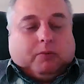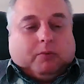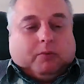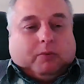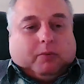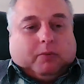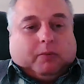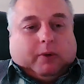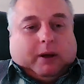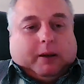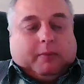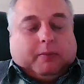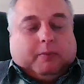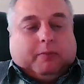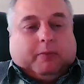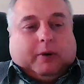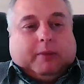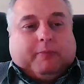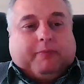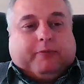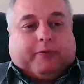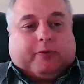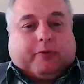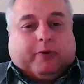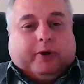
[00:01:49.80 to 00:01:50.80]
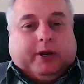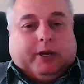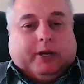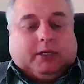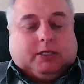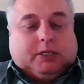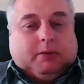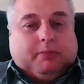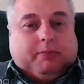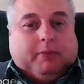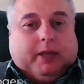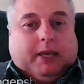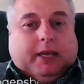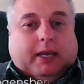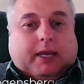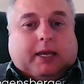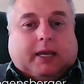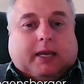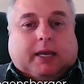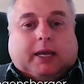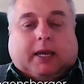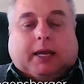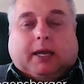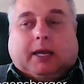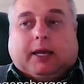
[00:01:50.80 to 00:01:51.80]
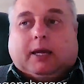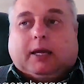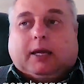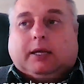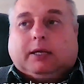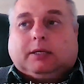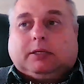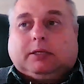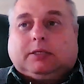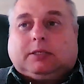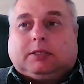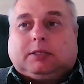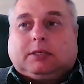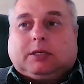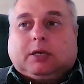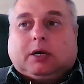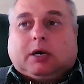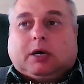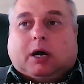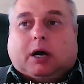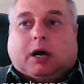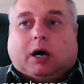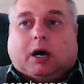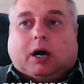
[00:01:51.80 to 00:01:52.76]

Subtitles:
Web3 to me is,